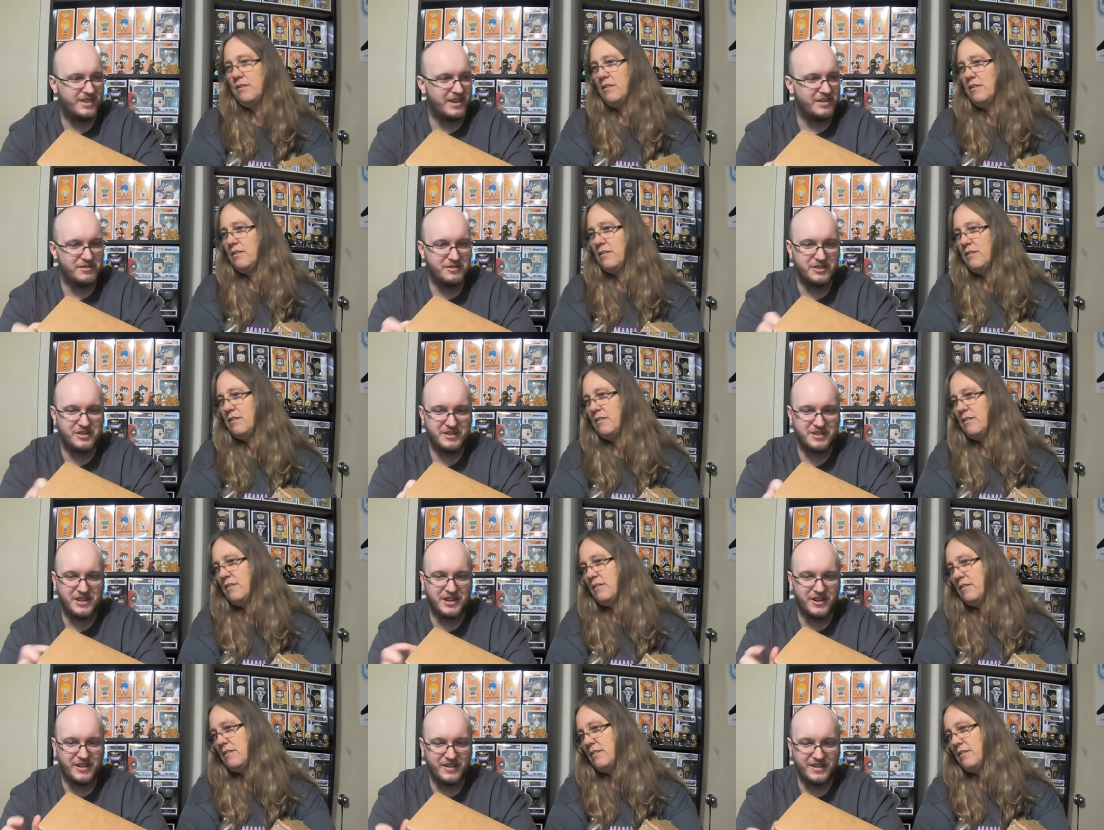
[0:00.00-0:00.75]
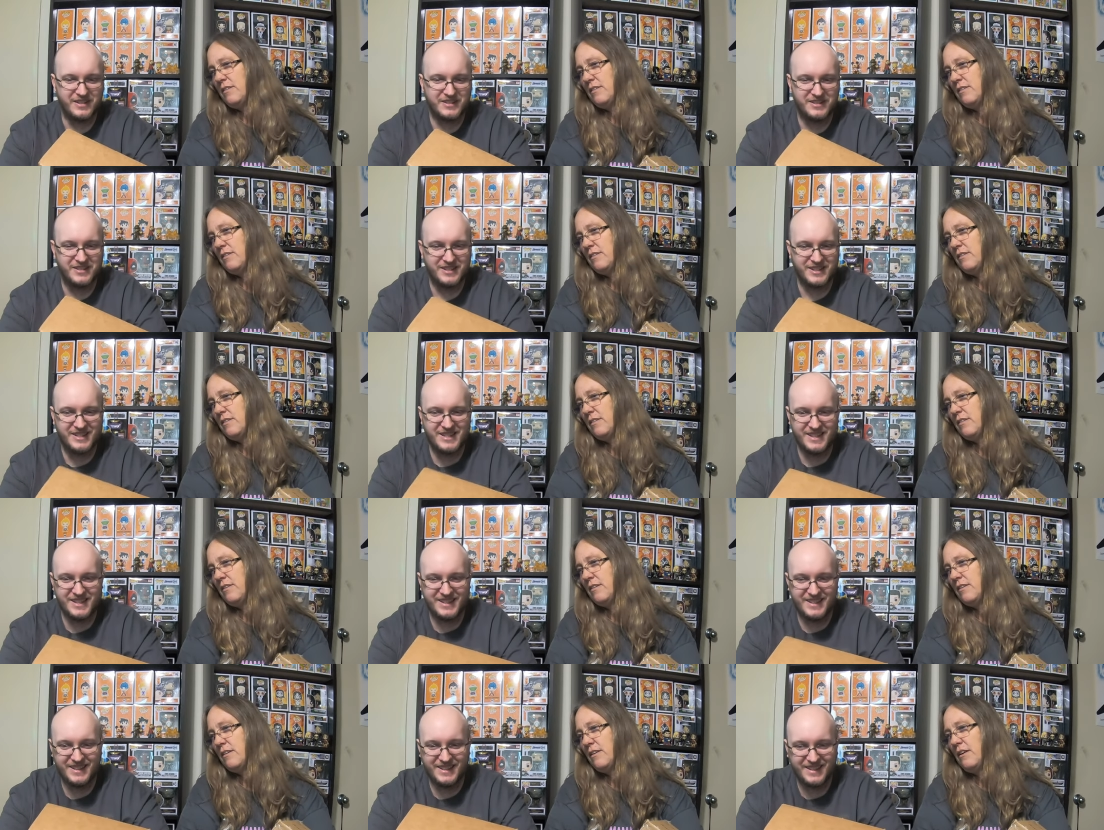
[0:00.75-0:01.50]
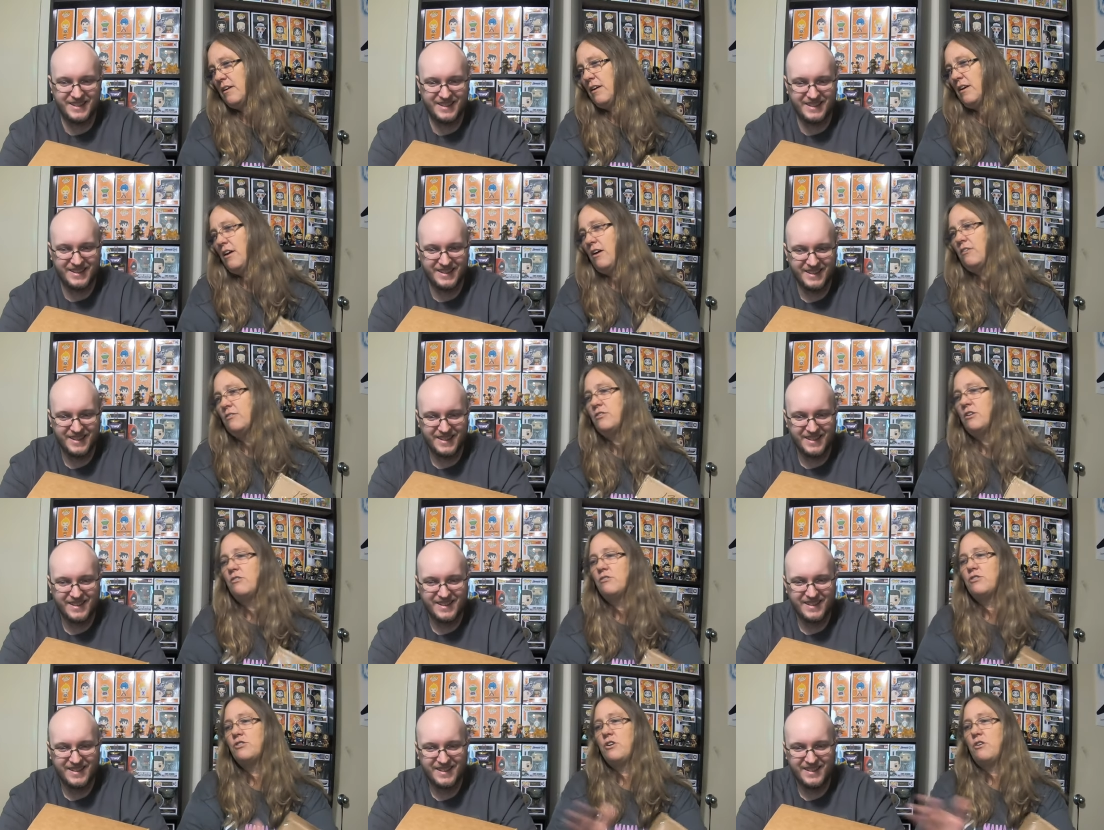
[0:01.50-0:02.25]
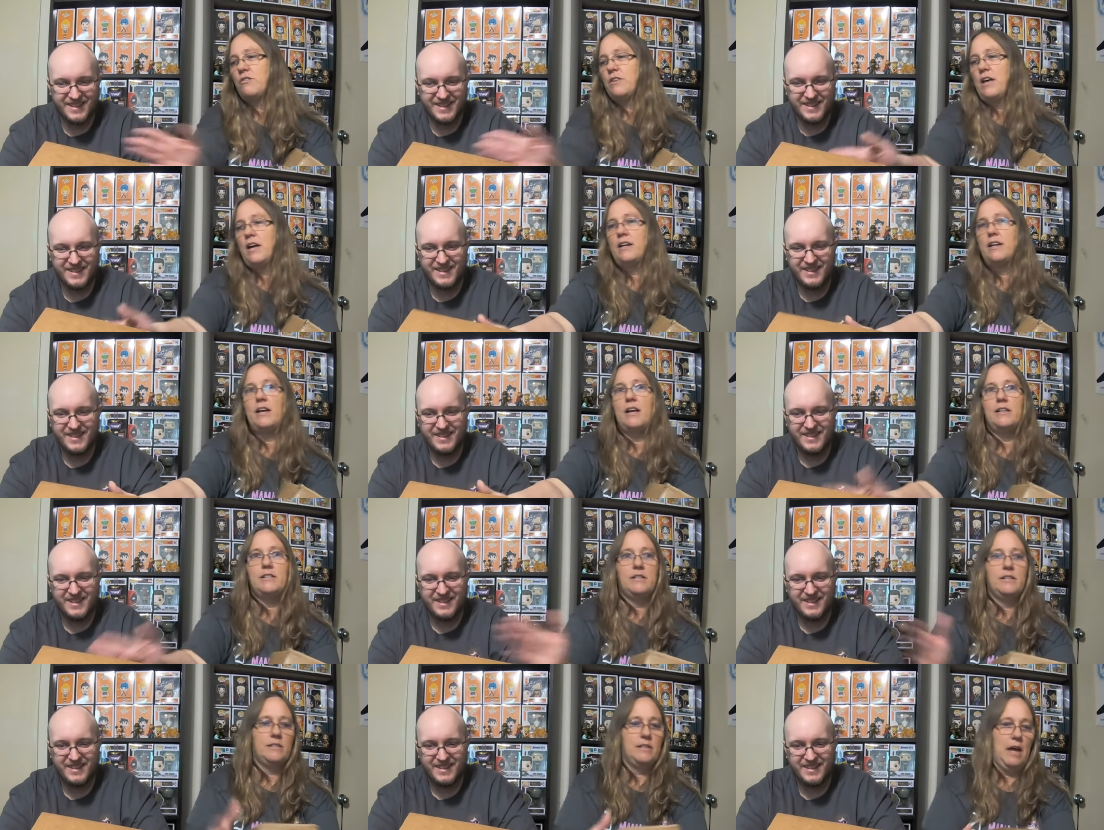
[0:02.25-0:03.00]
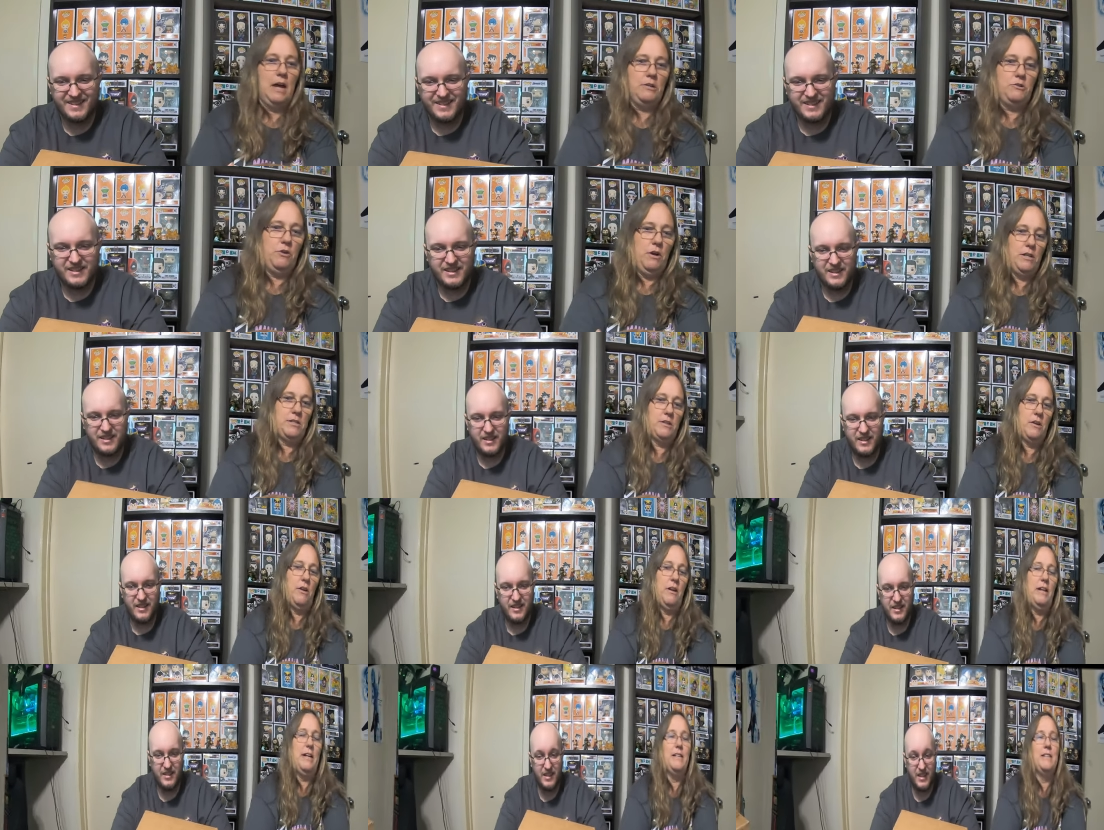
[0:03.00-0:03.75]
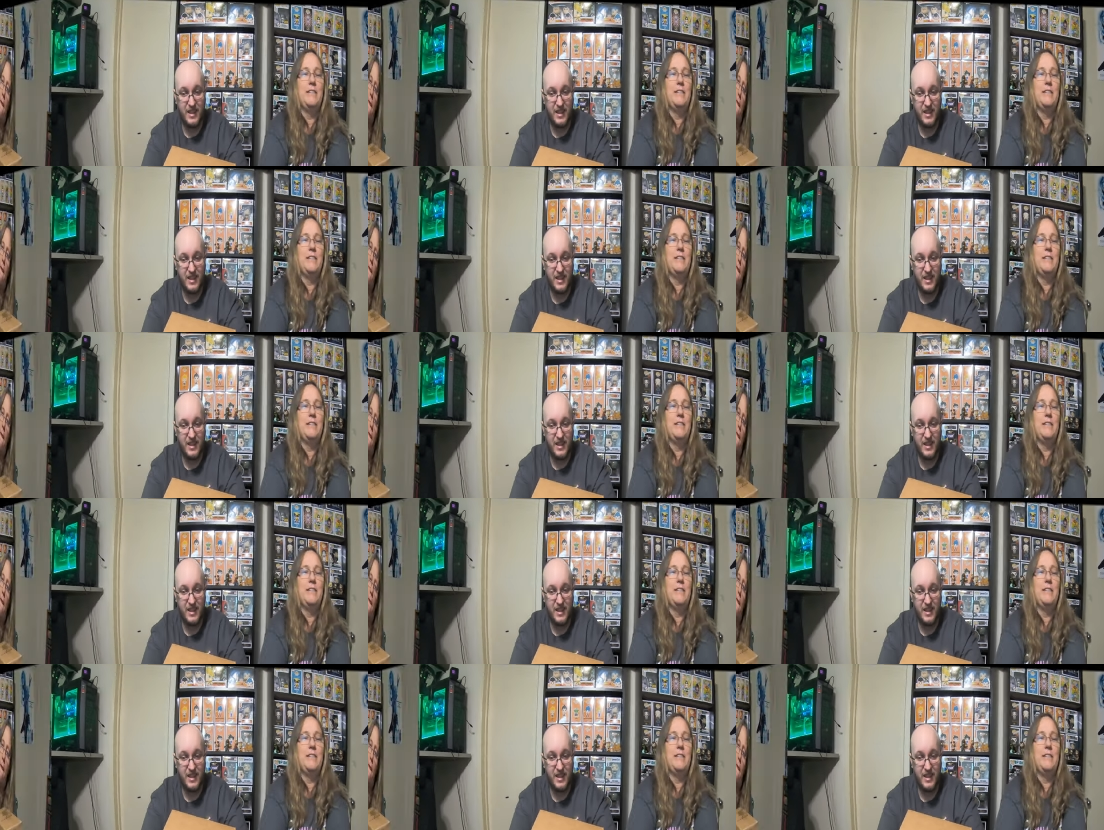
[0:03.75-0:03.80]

Speaker 1: I was just curious because... Oh, don't show that. It has his address on